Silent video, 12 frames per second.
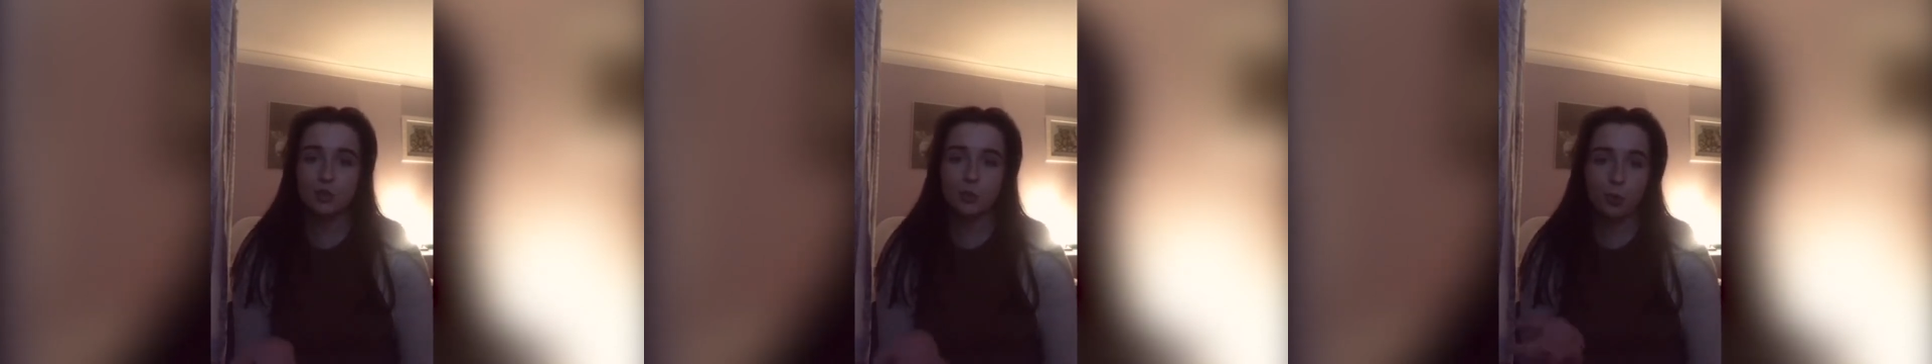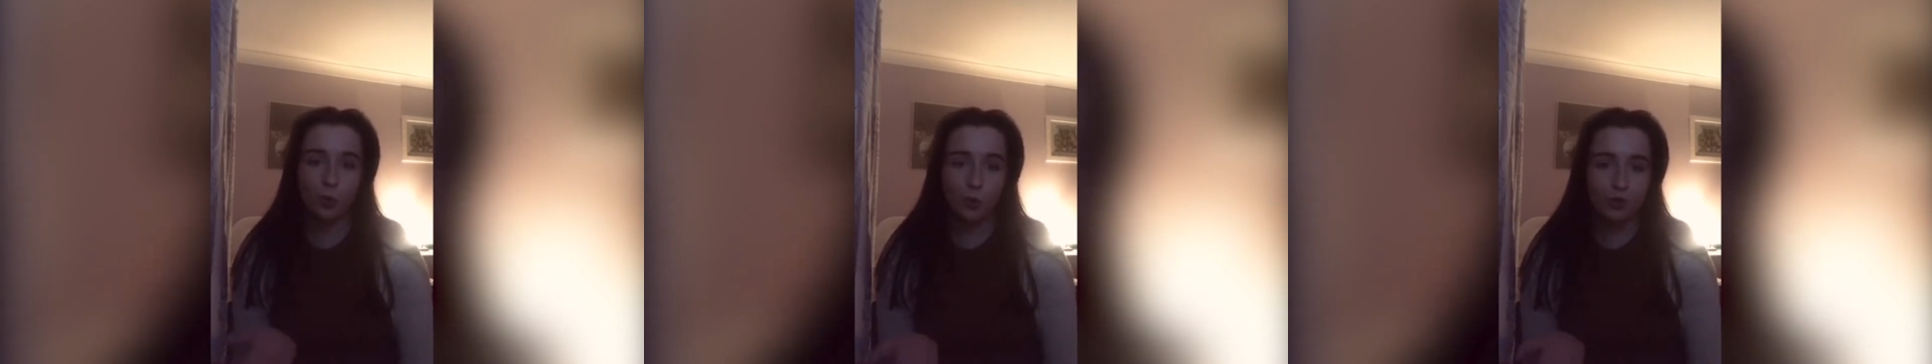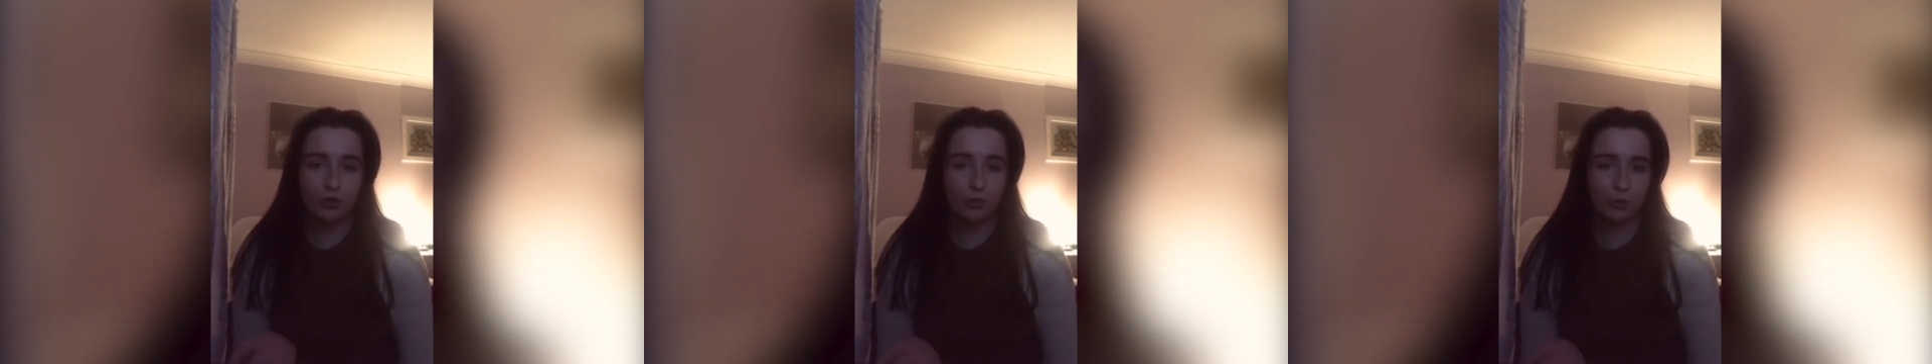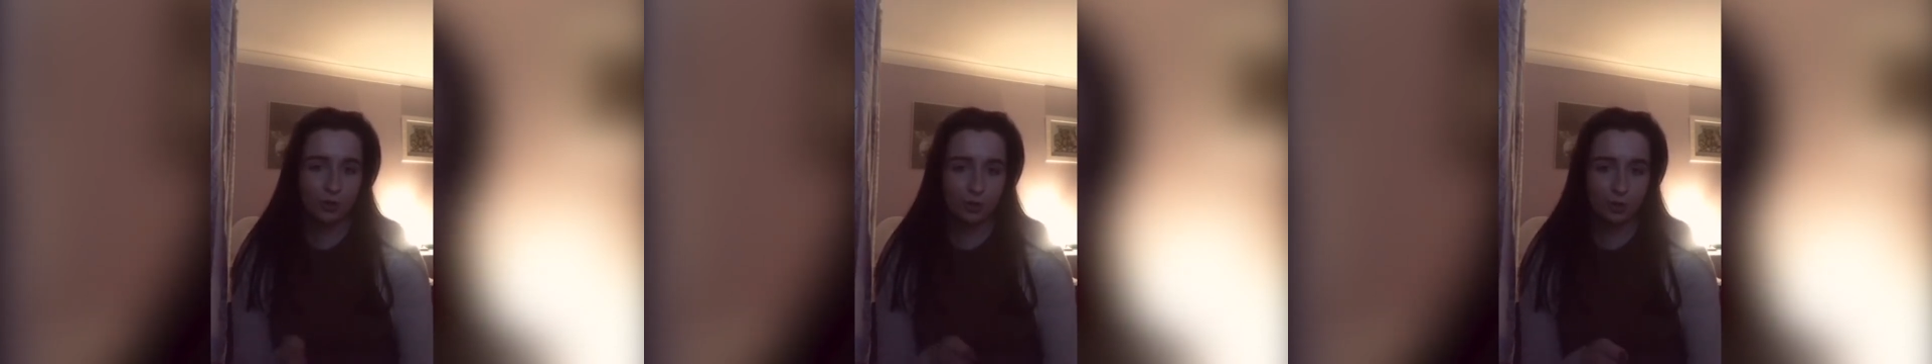of a walk
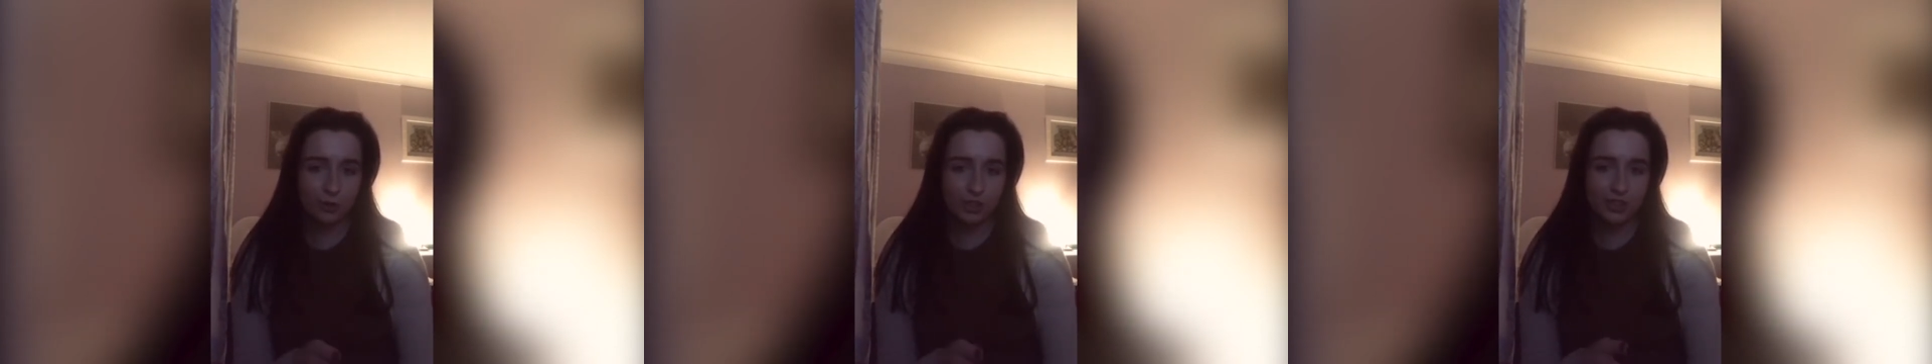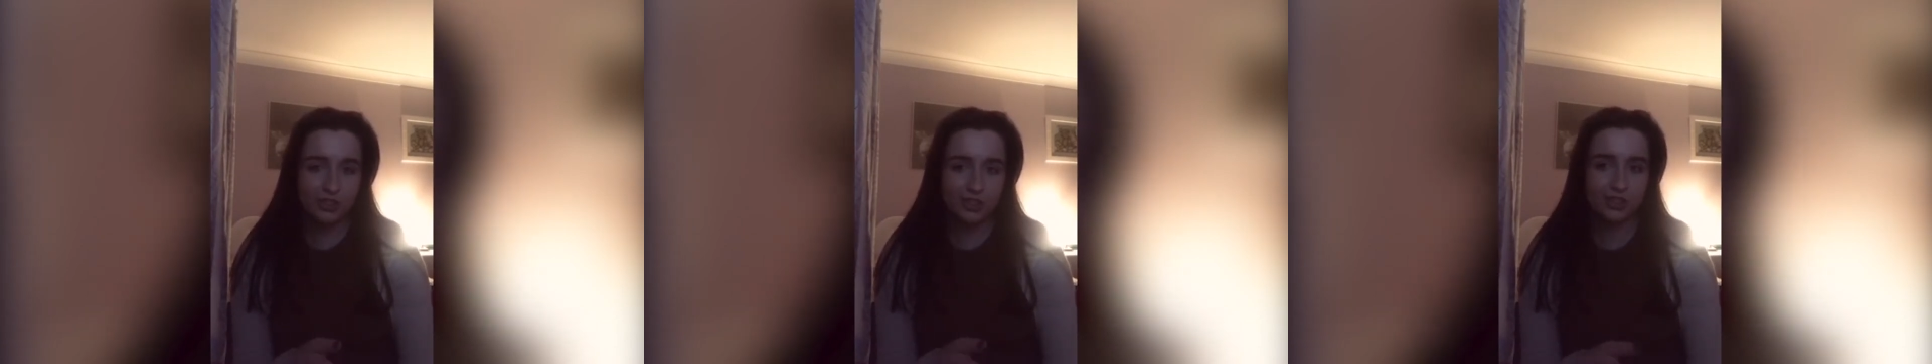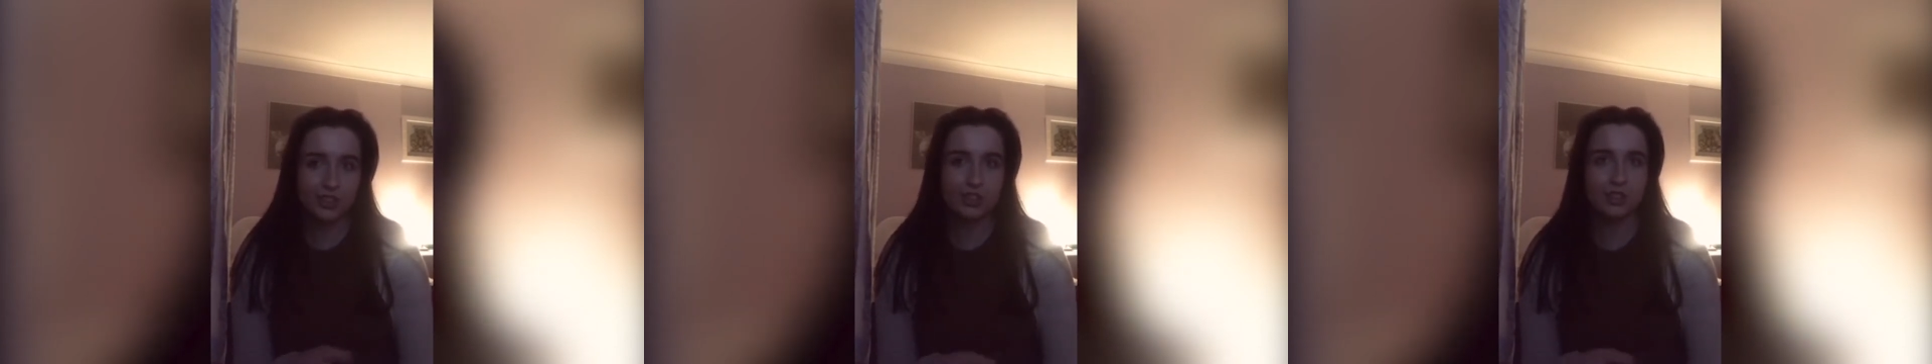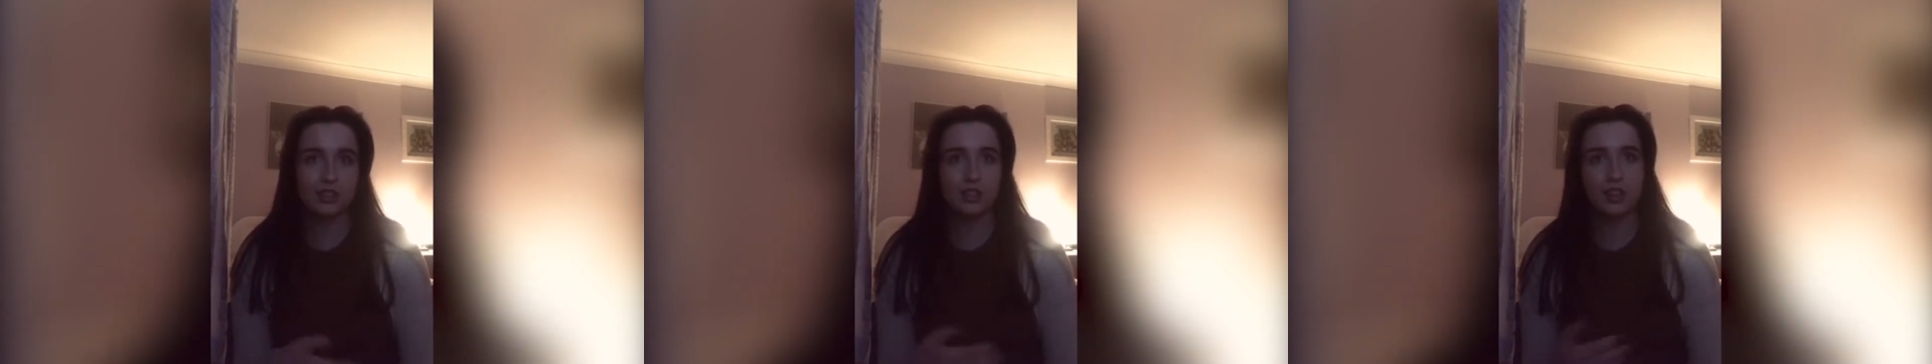from your accommodation
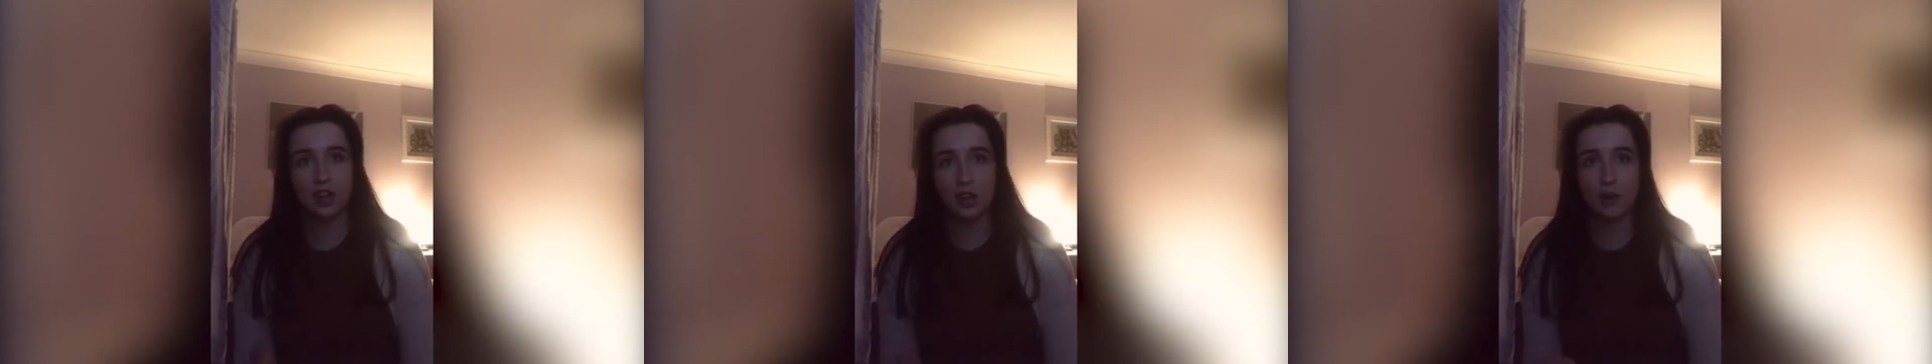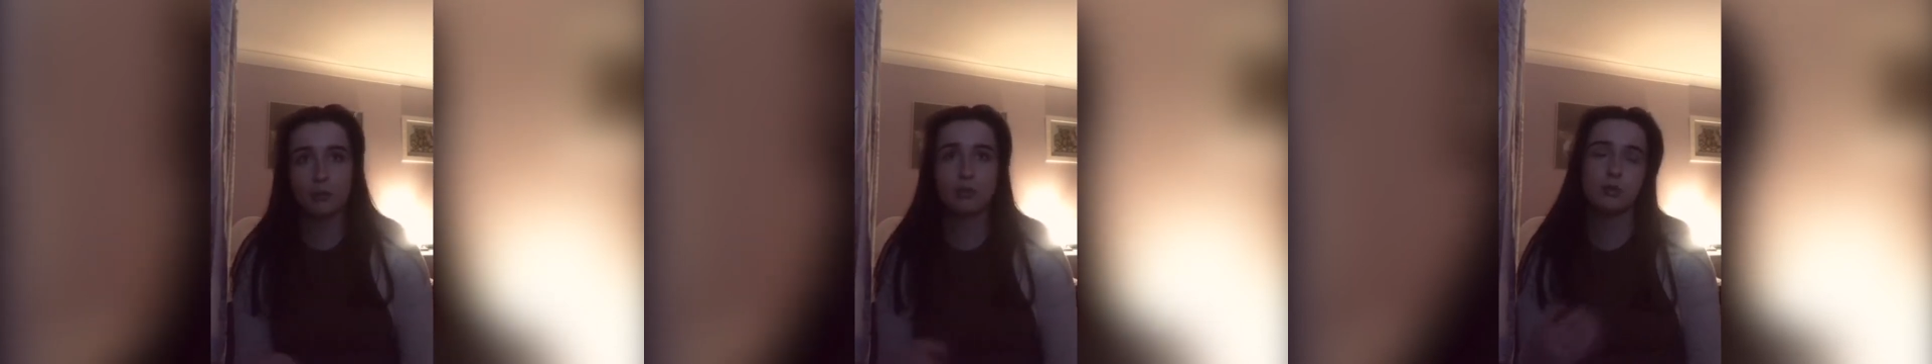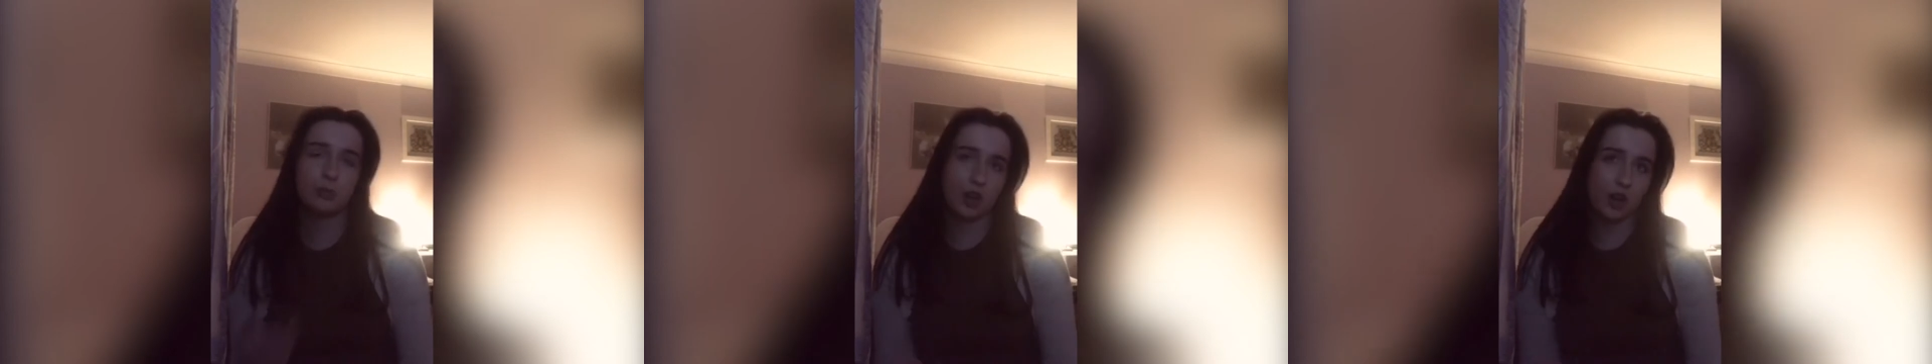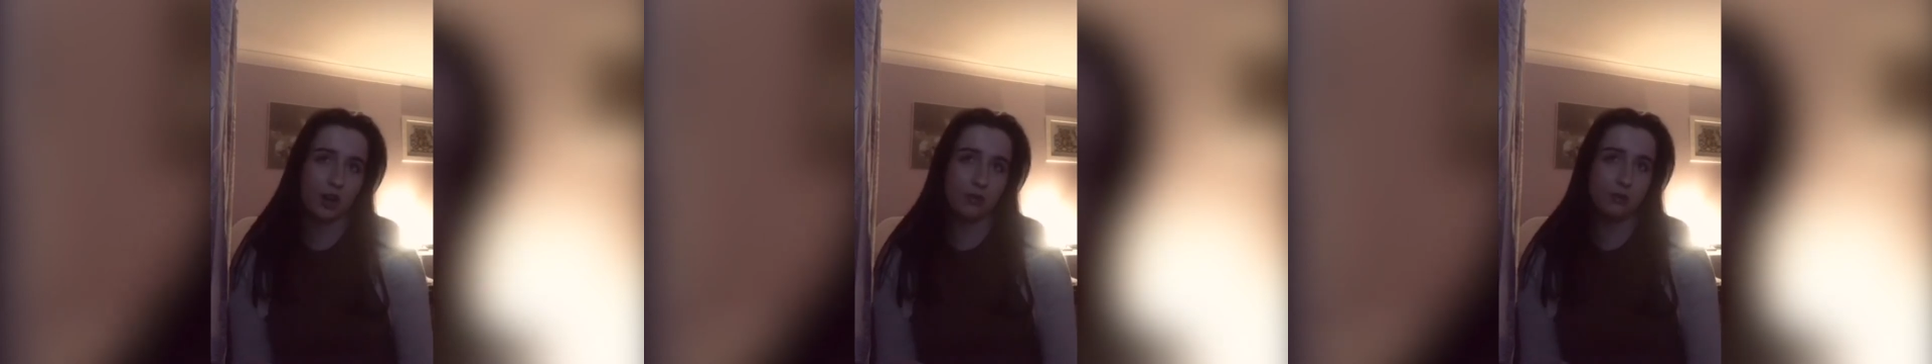to clubs,
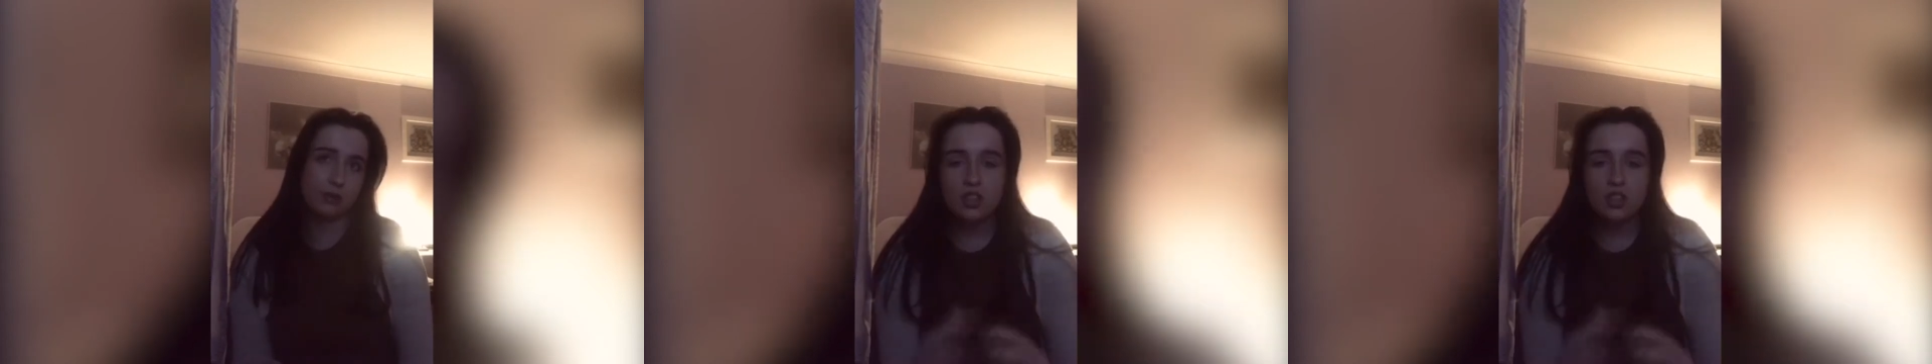pubs.